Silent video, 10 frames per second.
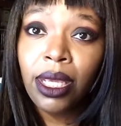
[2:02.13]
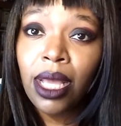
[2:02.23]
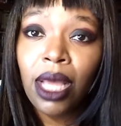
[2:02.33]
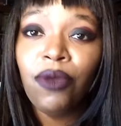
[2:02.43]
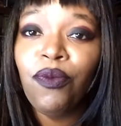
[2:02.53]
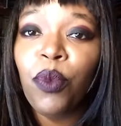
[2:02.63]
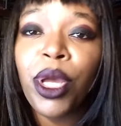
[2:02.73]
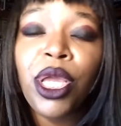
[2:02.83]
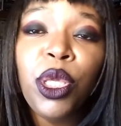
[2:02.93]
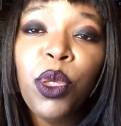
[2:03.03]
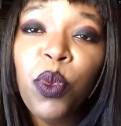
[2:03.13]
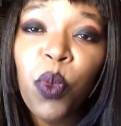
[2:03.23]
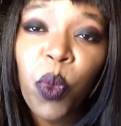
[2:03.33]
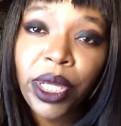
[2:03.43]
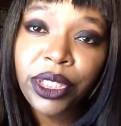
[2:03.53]
kind of way you
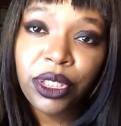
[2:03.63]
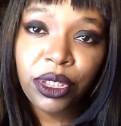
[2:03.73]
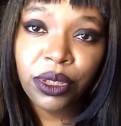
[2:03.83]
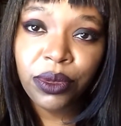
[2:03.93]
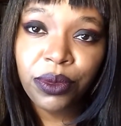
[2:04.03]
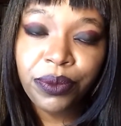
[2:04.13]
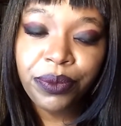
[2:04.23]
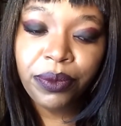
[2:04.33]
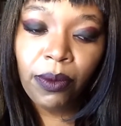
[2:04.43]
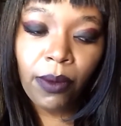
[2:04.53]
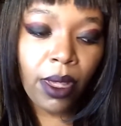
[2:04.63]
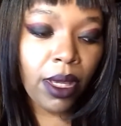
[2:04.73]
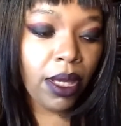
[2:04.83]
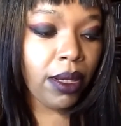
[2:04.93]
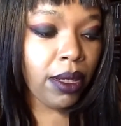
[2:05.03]
wish to.
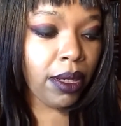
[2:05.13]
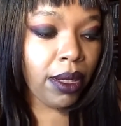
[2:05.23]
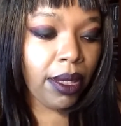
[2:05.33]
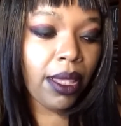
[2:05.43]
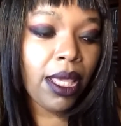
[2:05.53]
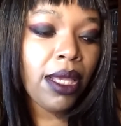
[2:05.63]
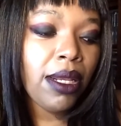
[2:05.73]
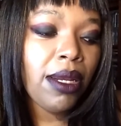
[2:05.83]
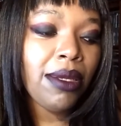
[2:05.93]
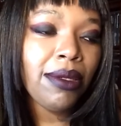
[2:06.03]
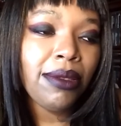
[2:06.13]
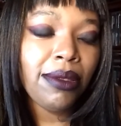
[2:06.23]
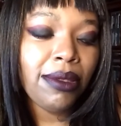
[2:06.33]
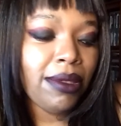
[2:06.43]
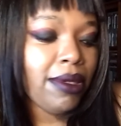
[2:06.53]
Then
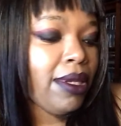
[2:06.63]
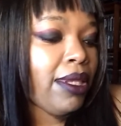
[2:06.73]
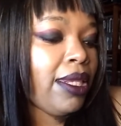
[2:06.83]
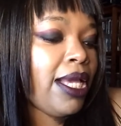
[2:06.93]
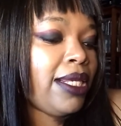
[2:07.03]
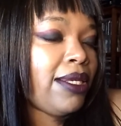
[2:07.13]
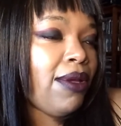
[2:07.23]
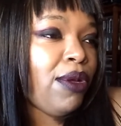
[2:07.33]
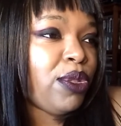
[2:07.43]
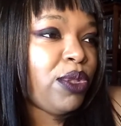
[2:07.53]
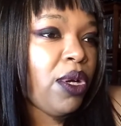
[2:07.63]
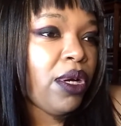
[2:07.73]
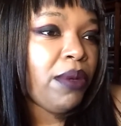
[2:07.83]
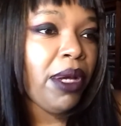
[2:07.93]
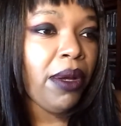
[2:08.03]
let's also
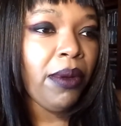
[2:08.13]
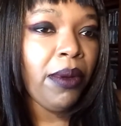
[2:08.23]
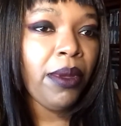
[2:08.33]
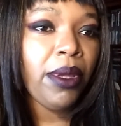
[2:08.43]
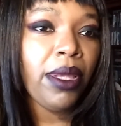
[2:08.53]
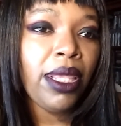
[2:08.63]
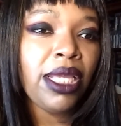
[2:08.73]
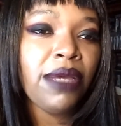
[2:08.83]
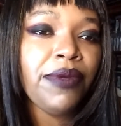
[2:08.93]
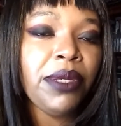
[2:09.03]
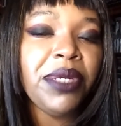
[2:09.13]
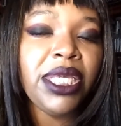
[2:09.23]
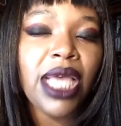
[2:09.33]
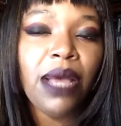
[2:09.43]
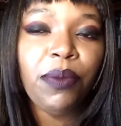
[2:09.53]
talk about, let's give some
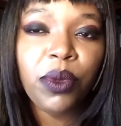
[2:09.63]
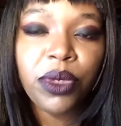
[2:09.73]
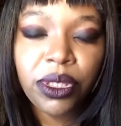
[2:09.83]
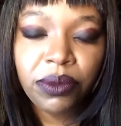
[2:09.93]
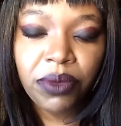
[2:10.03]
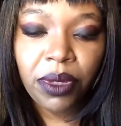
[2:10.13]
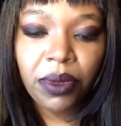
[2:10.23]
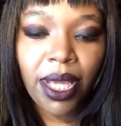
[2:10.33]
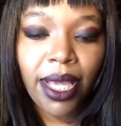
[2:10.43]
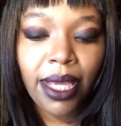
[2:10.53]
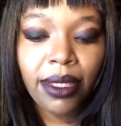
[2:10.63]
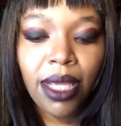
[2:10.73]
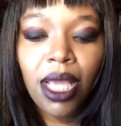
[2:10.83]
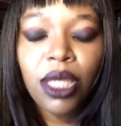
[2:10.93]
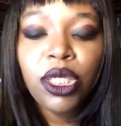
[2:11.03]
examples, okay?
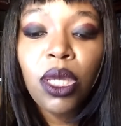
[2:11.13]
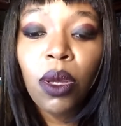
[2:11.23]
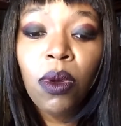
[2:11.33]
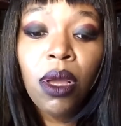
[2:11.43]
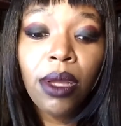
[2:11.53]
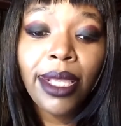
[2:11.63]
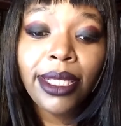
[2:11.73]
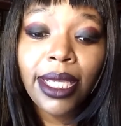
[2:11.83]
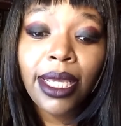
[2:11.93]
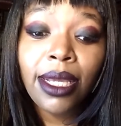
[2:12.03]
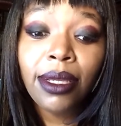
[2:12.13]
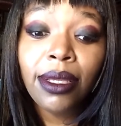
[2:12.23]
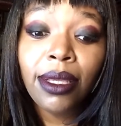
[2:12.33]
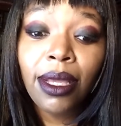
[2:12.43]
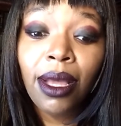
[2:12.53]
So let's take
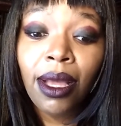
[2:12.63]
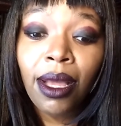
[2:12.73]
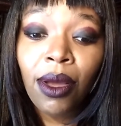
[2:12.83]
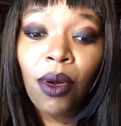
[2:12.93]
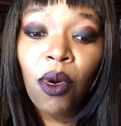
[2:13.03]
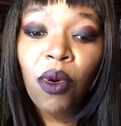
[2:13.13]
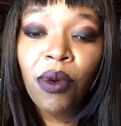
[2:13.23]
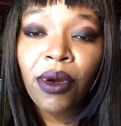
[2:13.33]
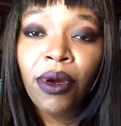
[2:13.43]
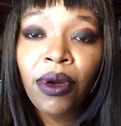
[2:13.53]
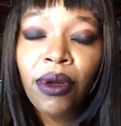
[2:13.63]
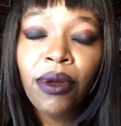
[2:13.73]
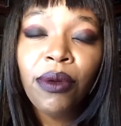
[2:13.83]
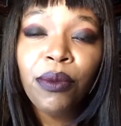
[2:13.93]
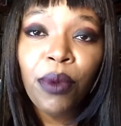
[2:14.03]
horror
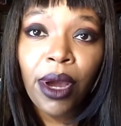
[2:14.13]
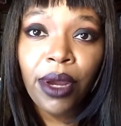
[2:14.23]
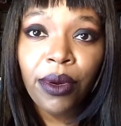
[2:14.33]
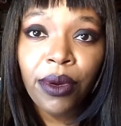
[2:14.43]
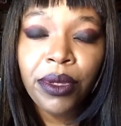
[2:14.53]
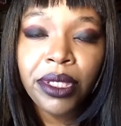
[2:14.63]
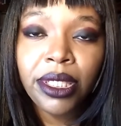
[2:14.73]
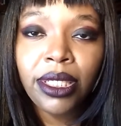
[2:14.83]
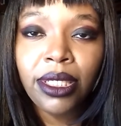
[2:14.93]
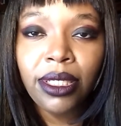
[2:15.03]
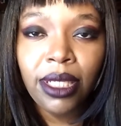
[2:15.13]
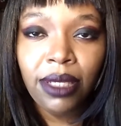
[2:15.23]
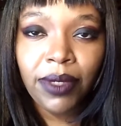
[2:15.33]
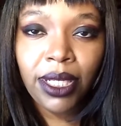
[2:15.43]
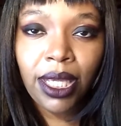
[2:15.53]
writer
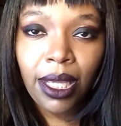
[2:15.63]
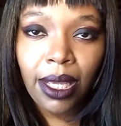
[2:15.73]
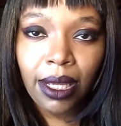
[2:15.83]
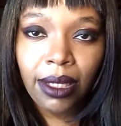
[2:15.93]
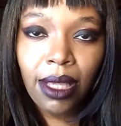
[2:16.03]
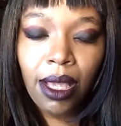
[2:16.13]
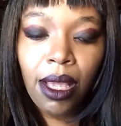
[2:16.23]
Stephen King.